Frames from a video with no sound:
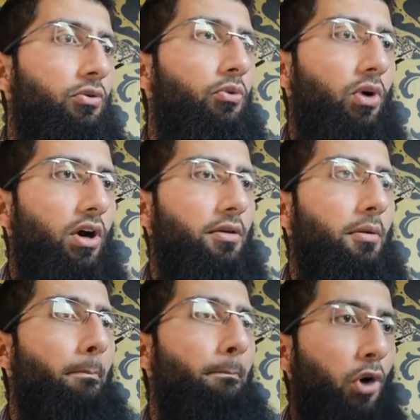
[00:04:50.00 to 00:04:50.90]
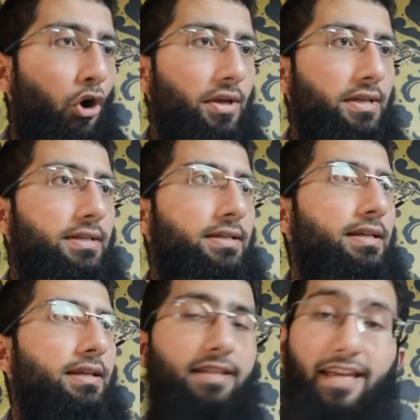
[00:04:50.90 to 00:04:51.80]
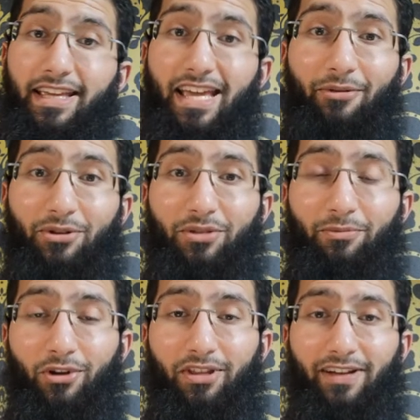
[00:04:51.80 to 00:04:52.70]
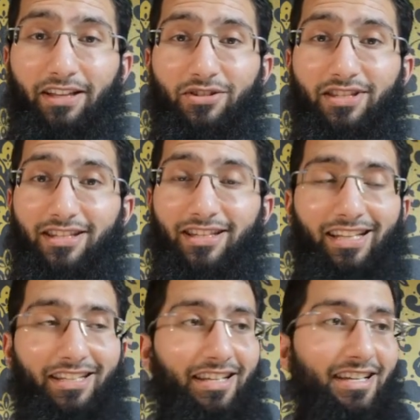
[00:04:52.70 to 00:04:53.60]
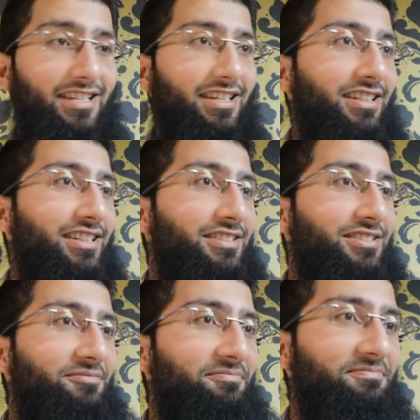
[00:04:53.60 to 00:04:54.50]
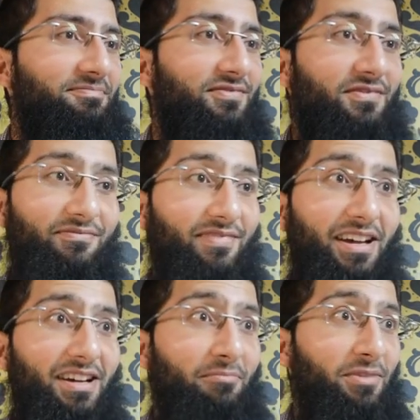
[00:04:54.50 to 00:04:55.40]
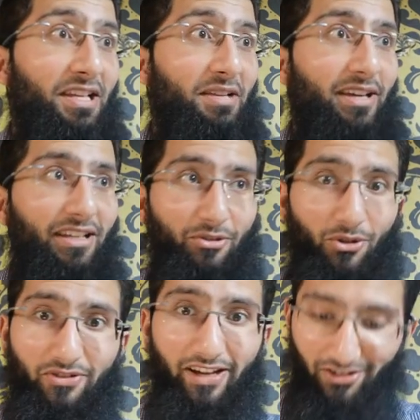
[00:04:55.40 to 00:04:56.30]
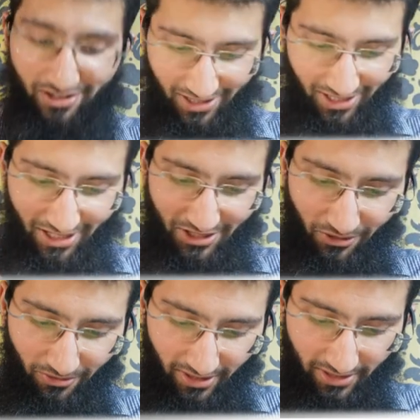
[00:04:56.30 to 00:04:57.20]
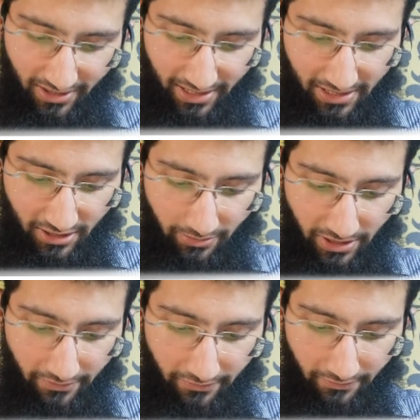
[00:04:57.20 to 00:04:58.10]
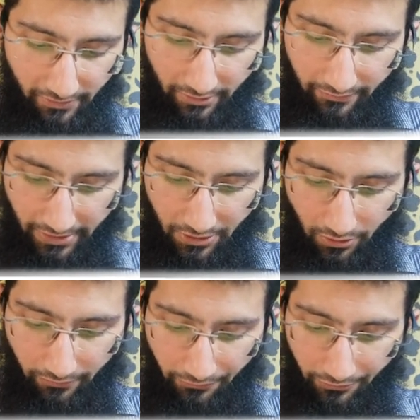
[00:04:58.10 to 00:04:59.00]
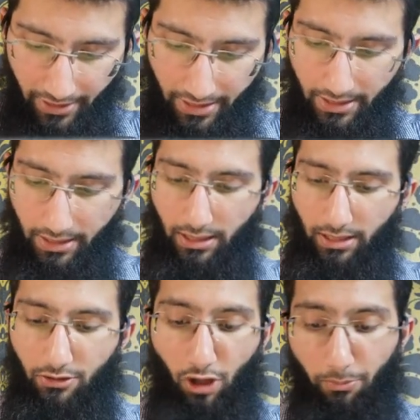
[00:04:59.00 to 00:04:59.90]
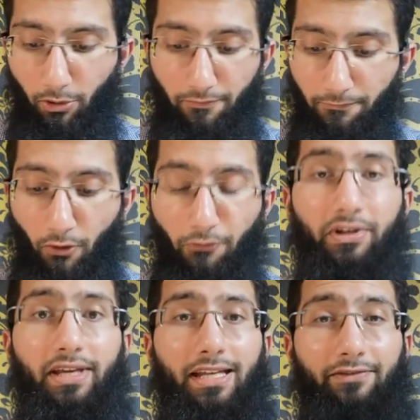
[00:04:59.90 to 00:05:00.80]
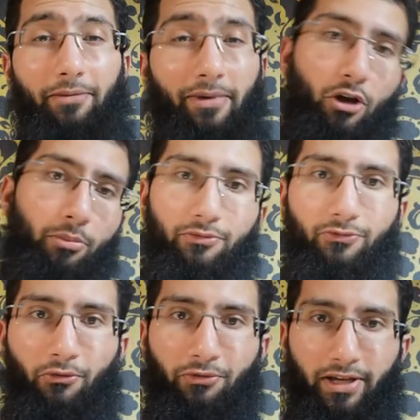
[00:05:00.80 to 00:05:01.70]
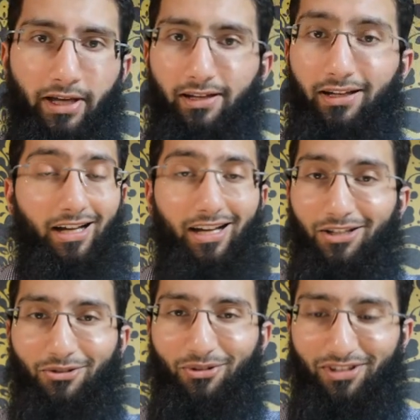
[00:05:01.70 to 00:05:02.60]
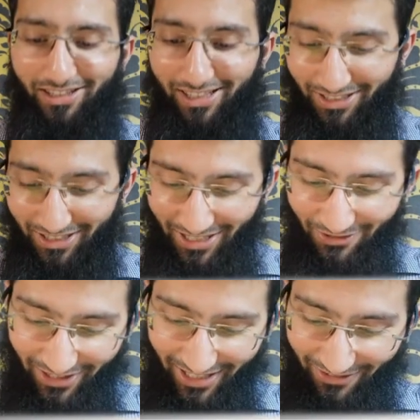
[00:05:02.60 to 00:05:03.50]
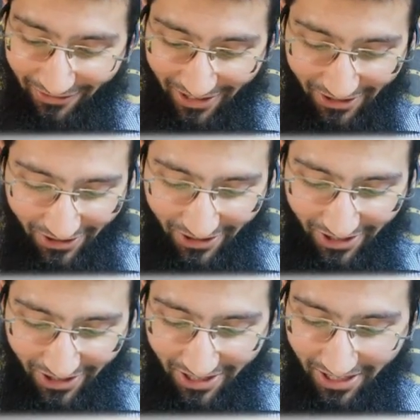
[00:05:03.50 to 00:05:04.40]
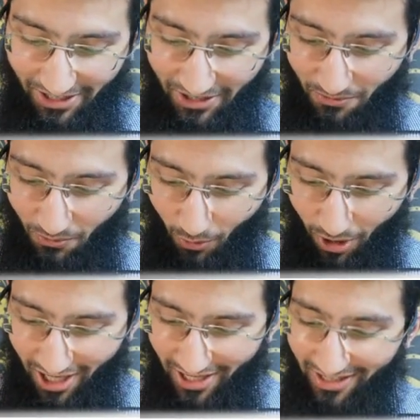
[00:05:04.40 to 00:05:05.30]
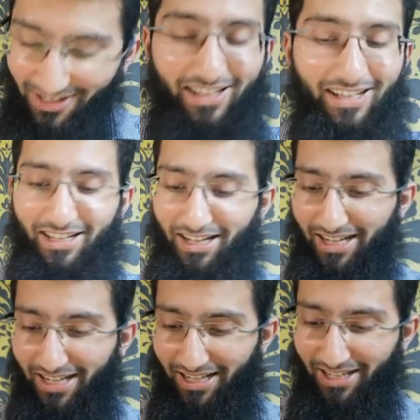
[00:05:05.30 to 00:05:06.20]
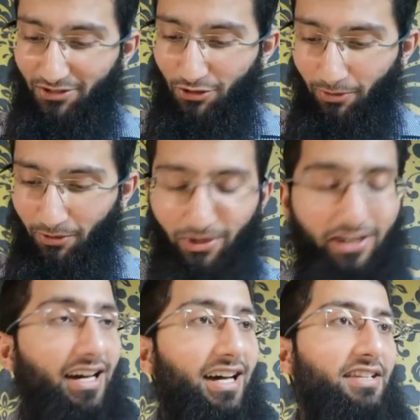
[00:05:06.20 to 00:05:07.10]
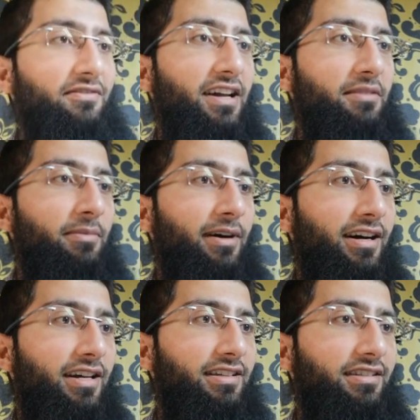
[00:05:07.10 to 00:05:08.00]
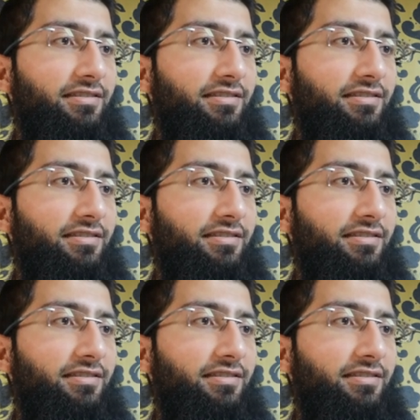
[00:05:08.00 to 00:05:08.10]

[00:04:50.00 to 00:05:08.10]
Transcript: 1 point. Take care when you're putting the values into the calculator. I'm clearly making loads of errors. So that's going to be a value of 3. 0.438 divided by 0.438. I don't need a calculator for that, thank goodness. That's just 1. 2.19 divided by